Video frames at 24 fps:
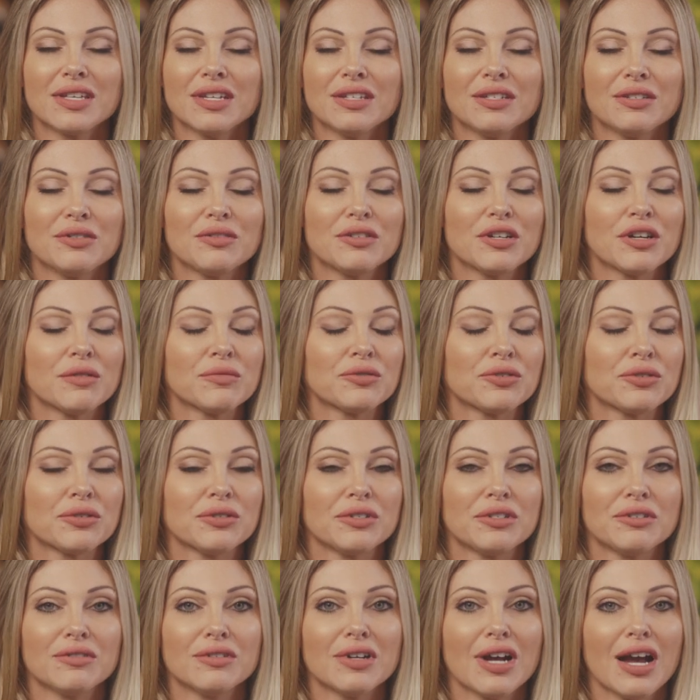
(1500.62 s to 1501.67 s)
they do come
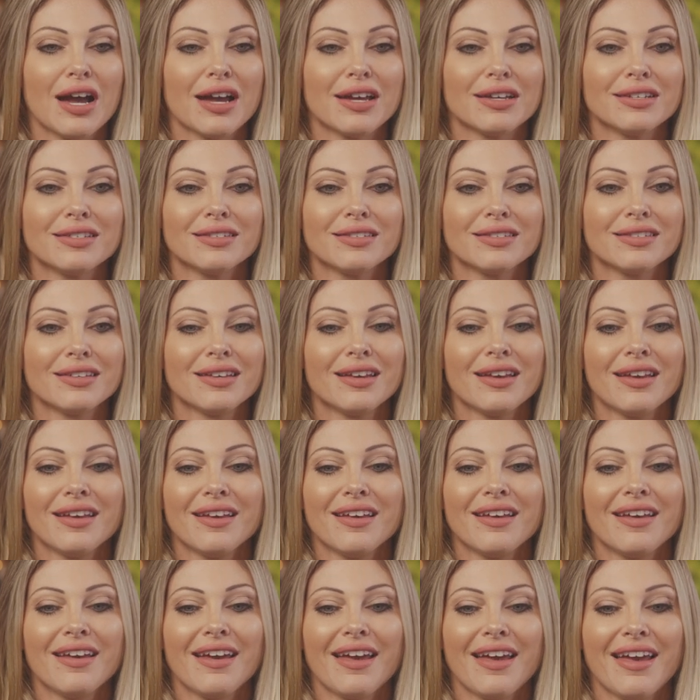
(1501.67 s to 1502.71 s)
true, you guys,
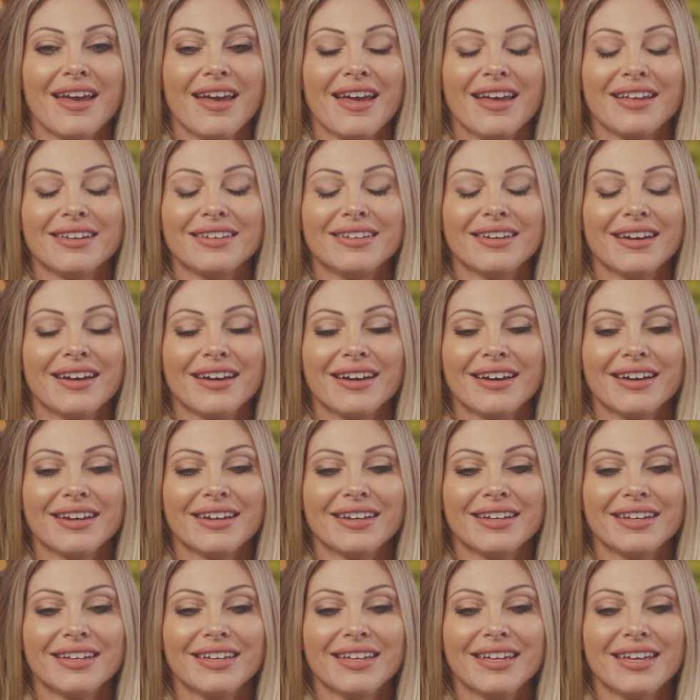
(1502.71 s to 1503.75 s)
and
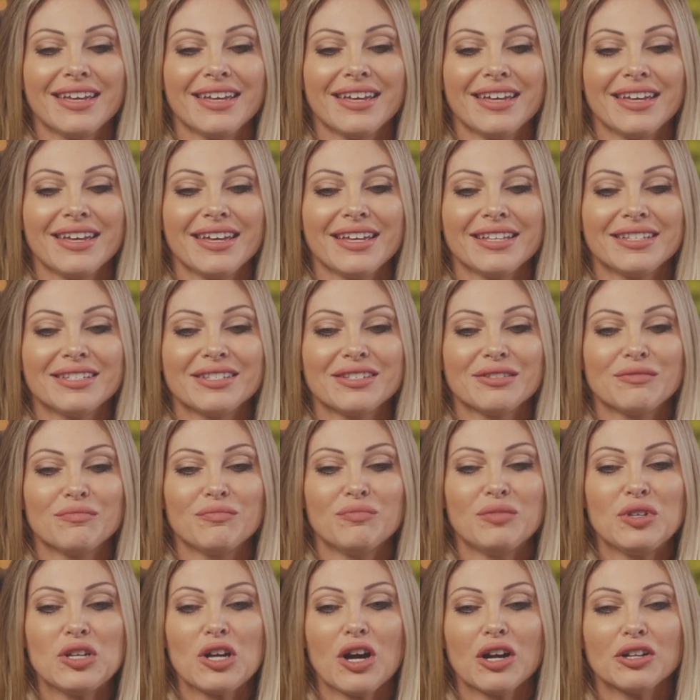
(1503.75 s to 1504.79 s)
uh, it, it's
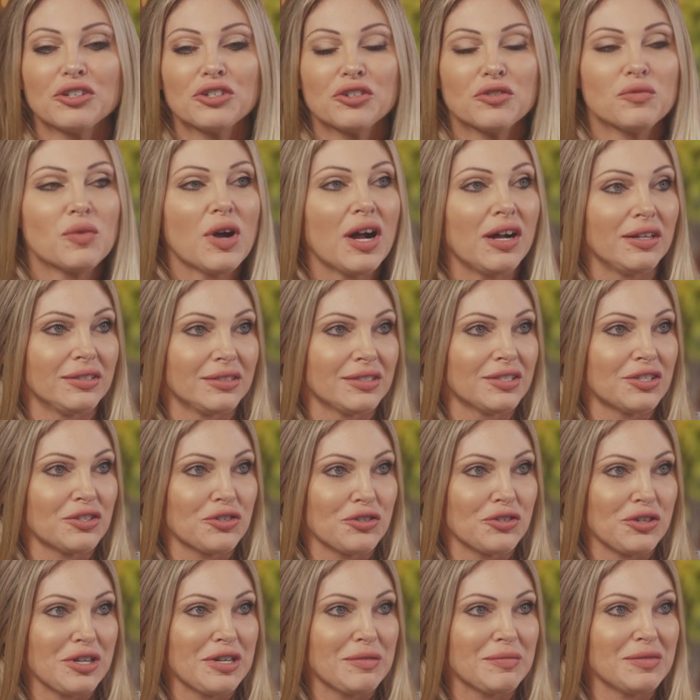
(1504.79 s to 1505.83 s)
beyond your
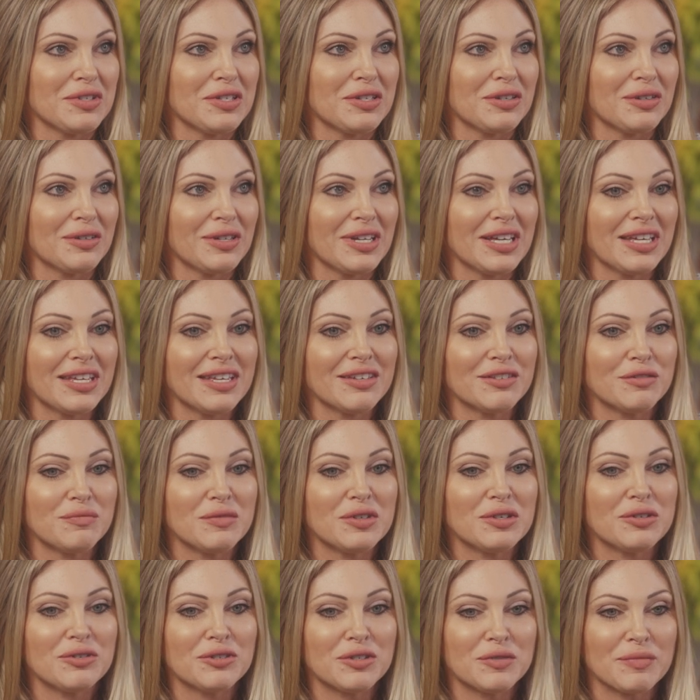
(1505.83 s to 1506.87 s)
wildest dreams. You know, it gives
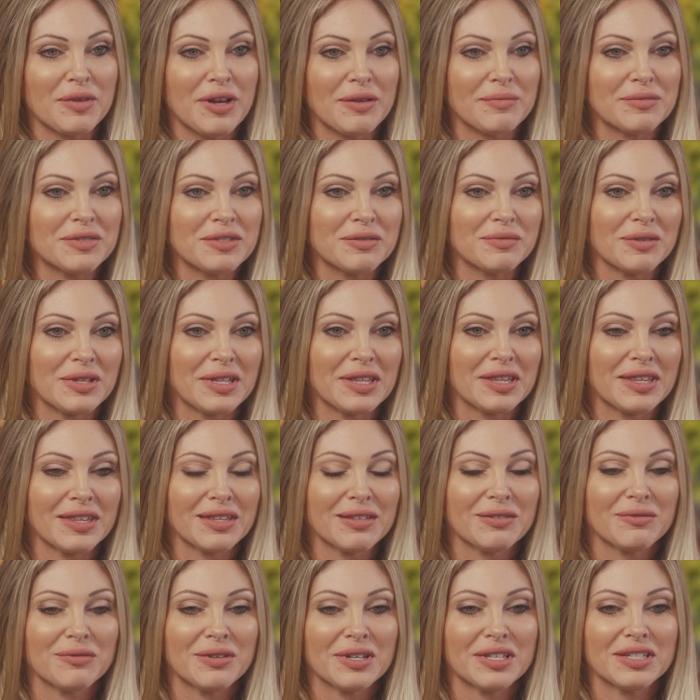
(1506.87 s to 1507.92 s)
me goosebumps
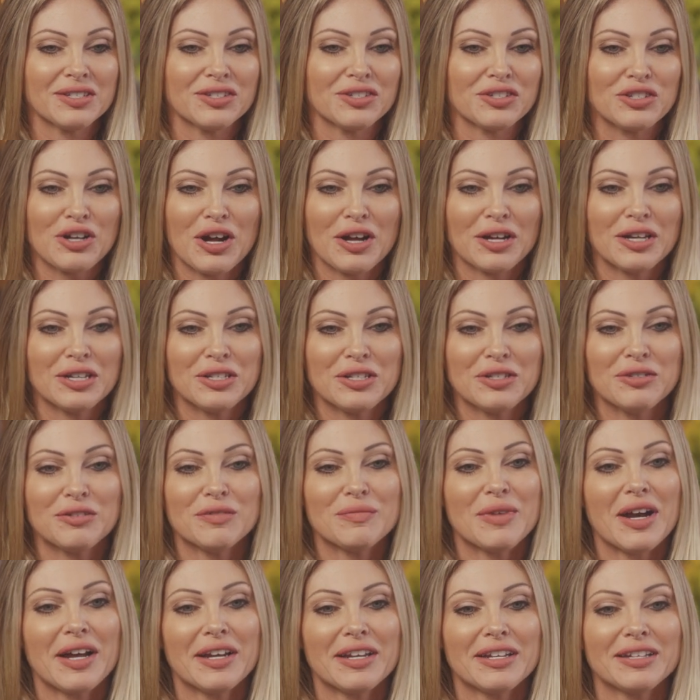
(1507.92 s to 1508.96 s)
with with just talking to you
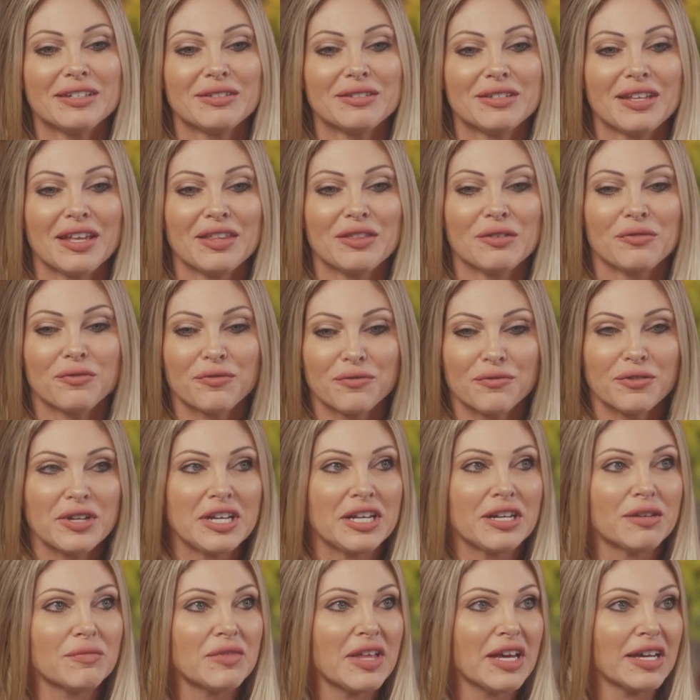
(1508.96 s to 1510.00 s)
about it and the
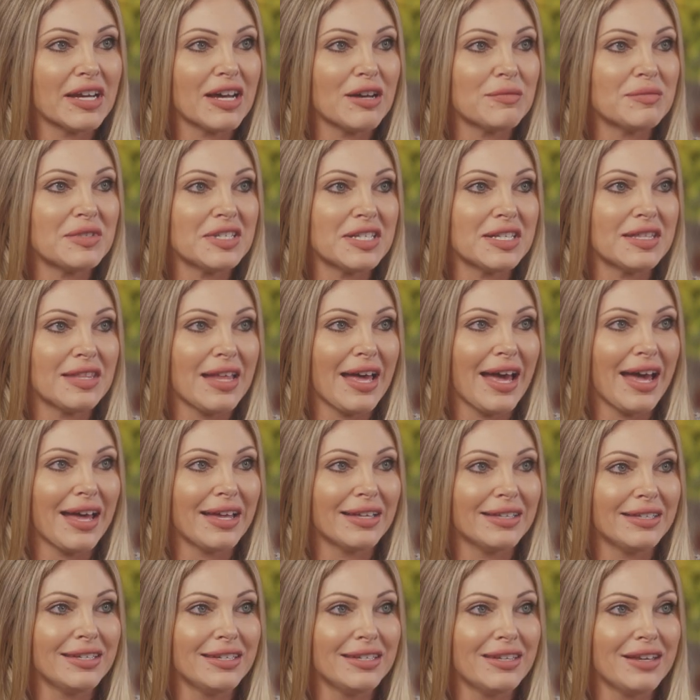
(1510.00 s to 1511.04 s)
freedom that comes in
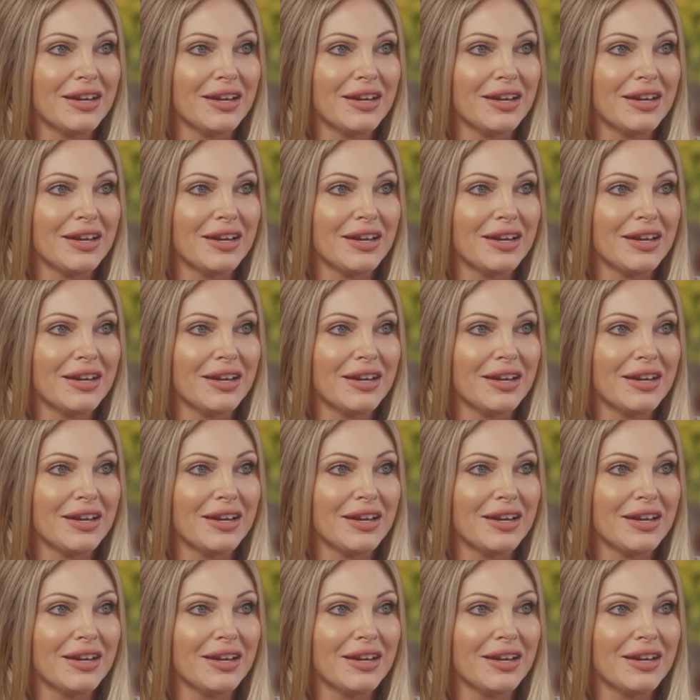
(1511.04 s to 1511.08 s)
that. You